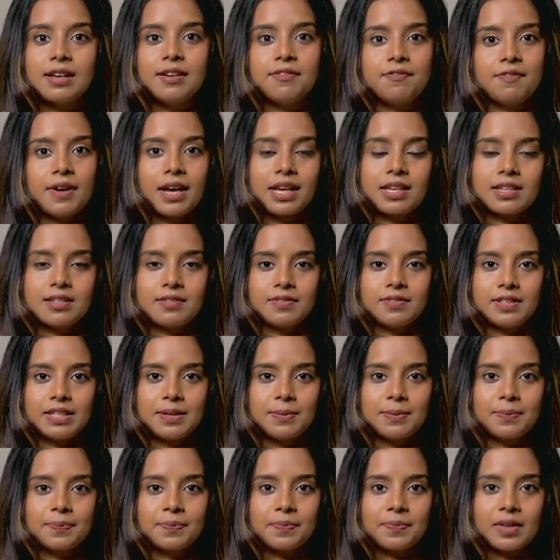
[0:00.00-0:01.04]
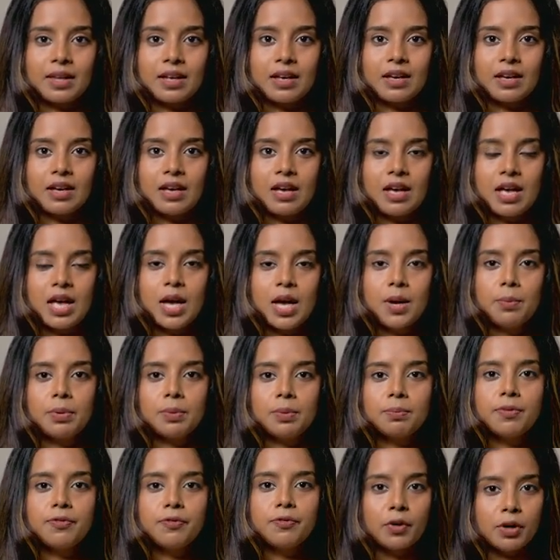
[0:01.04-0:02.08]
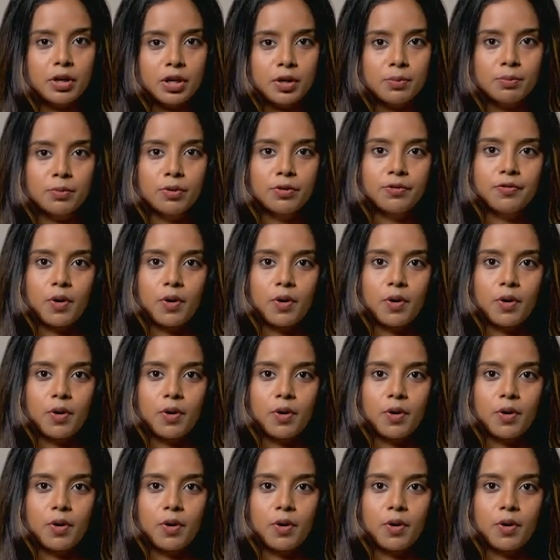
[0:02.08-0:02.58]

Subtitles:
effectively. But before you move